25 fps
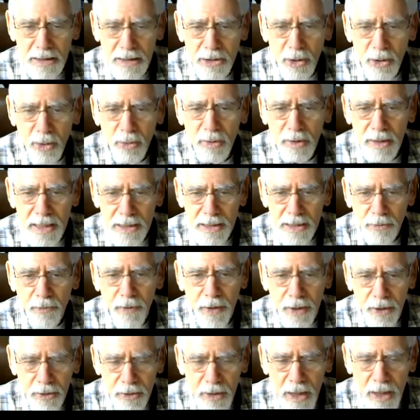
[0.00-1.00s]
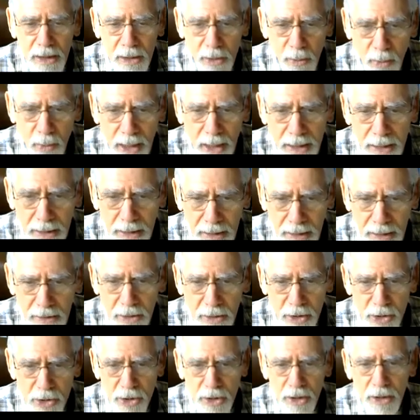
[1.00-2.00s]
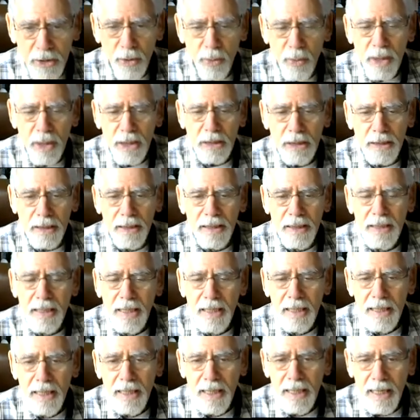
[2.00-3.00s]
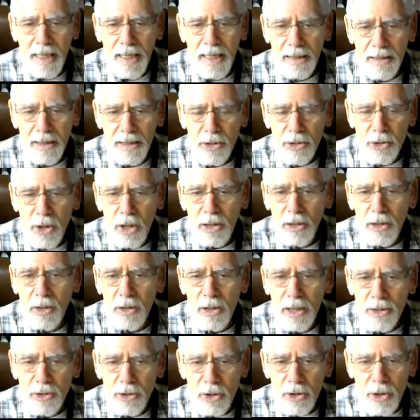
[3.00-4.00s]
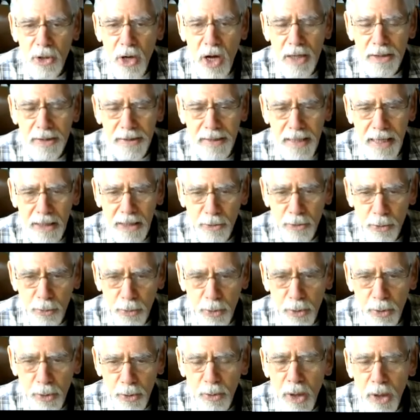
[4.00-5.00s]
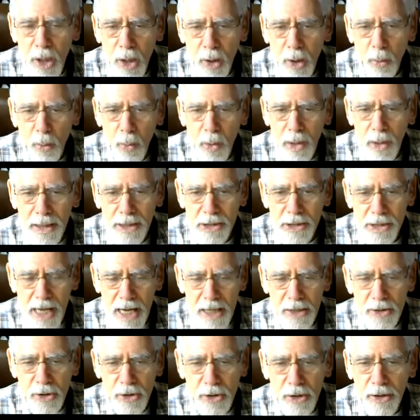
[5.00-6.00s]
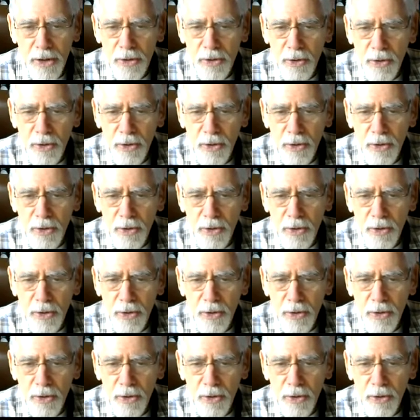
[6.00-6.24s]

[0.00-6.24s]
So let's figure out a way to get this done quickly, and let's talk now through what is actually